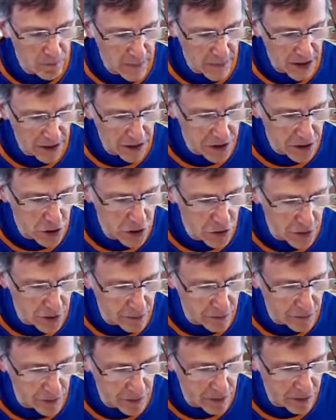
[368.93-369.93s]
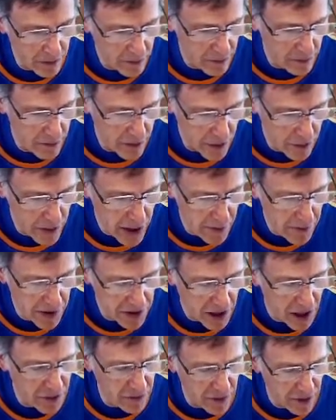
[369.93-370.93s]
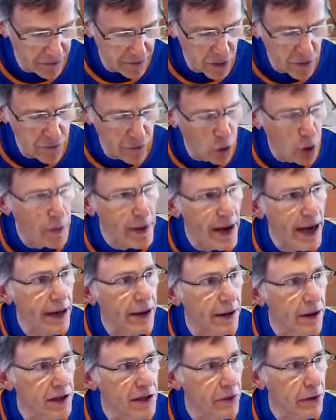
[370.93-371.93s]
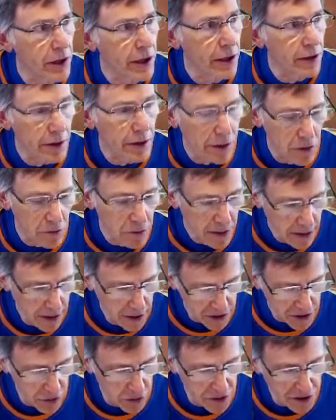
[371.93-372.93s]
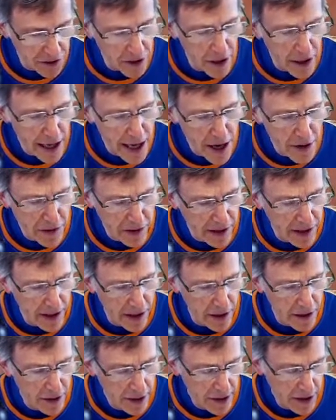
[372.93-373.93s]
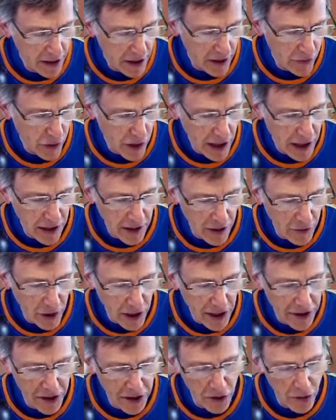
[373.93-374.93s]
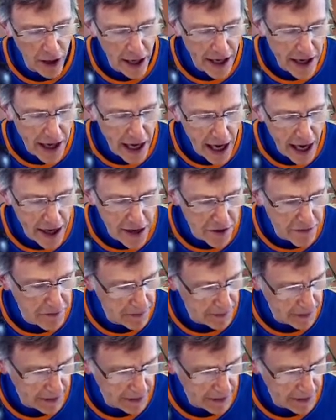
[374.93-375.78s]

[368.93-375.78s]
so there may be a few formatting things that we need to do. So we'll start out at the Grand Canyon,